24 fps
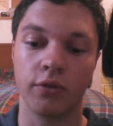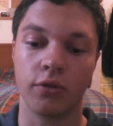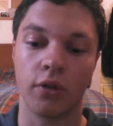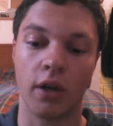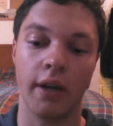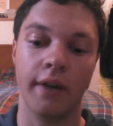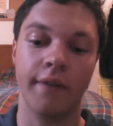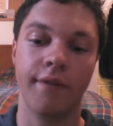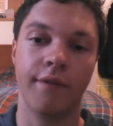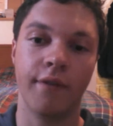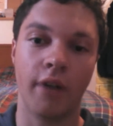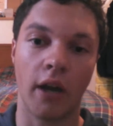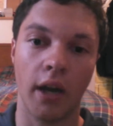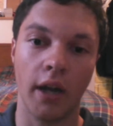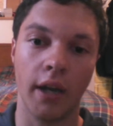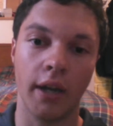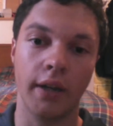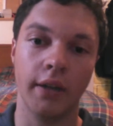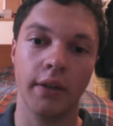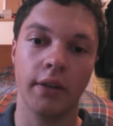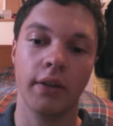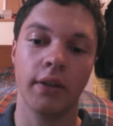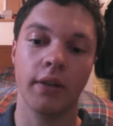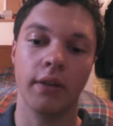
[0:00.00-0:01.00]
Try to
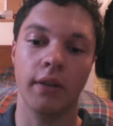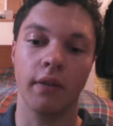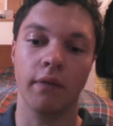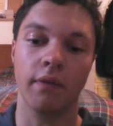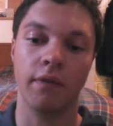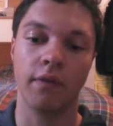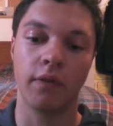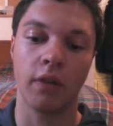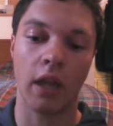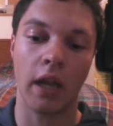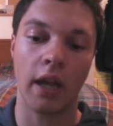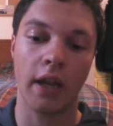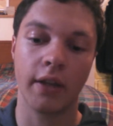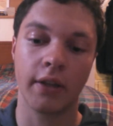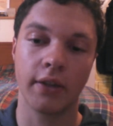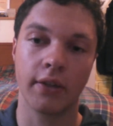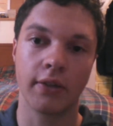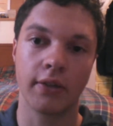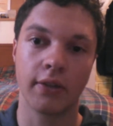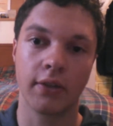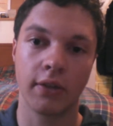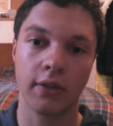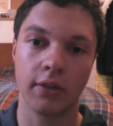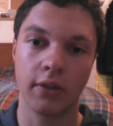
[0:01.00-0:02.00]
find the
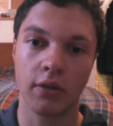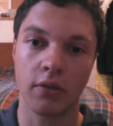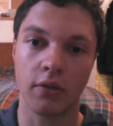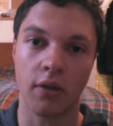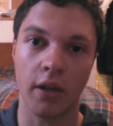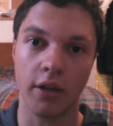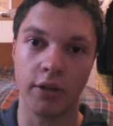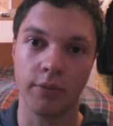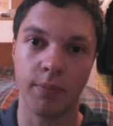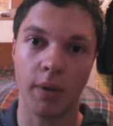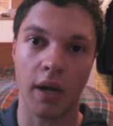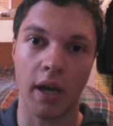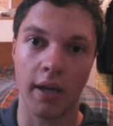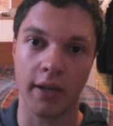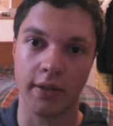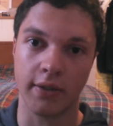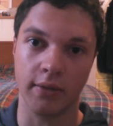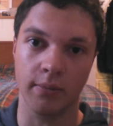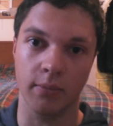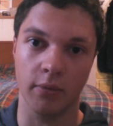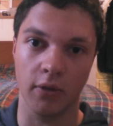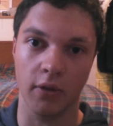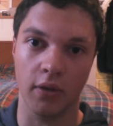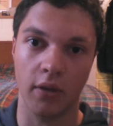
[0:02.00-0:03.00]
flattest stretch
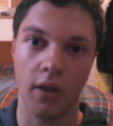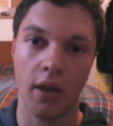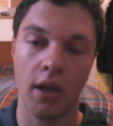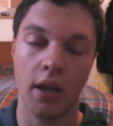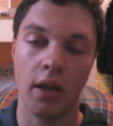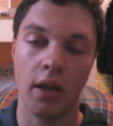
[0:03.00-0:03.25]
possible.